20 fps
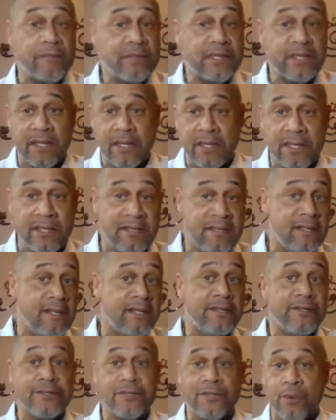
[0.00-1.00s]
city
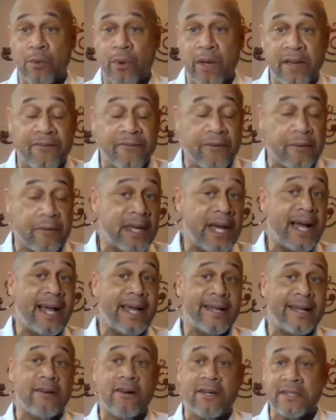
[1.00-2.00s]
centers, away from the high
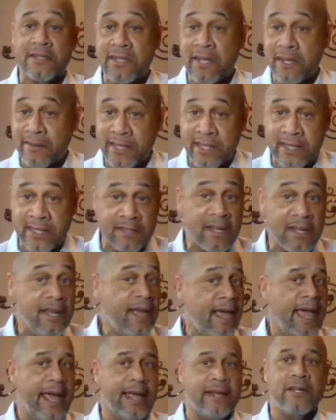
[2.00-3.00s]
cost areas,
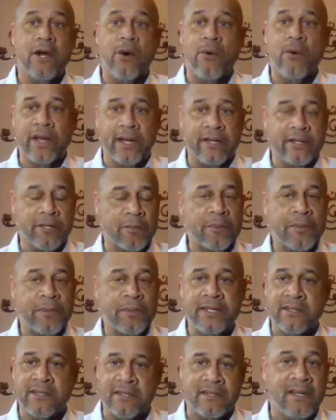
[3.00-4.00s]
and going other
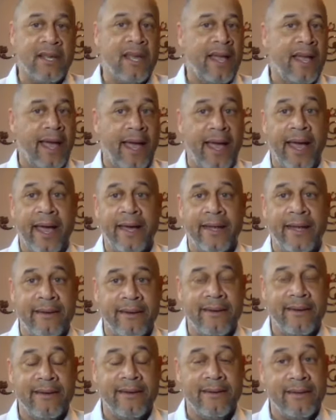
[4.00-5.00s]
places. And
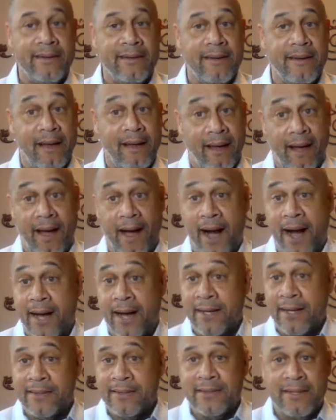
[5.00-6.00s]

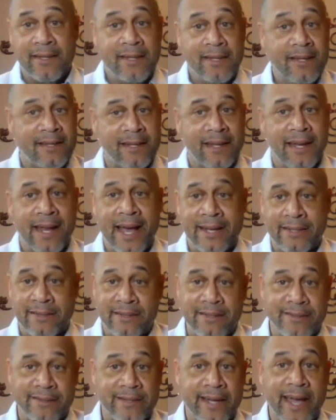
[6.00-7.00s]
I tell you, the last
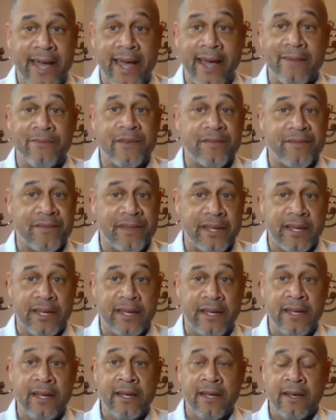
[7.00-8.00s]
year and a half of
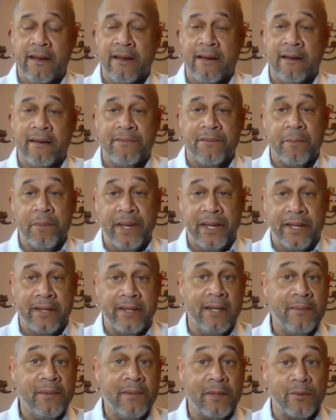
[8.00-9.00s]
the
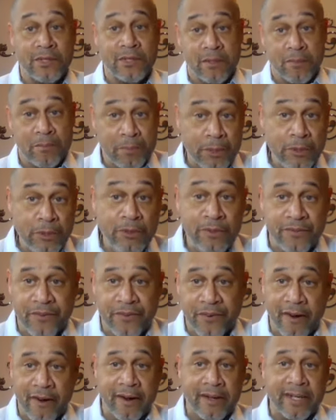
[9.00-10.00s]
pandemic was a boon
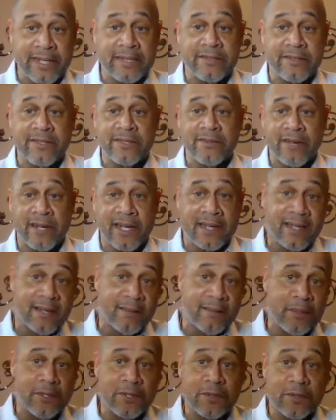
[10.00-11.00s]
for our industry. I think
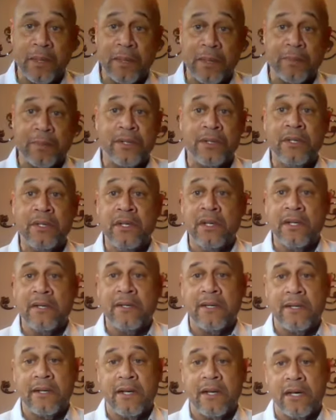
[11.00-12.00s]
most people
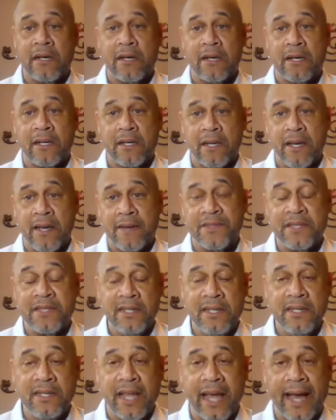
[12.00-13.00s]
have
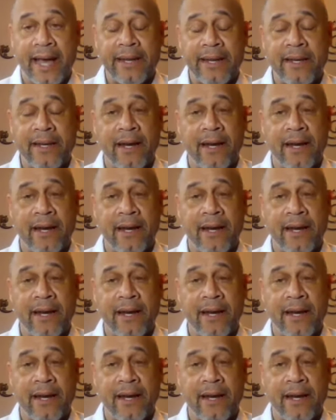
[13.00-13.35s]
seen that.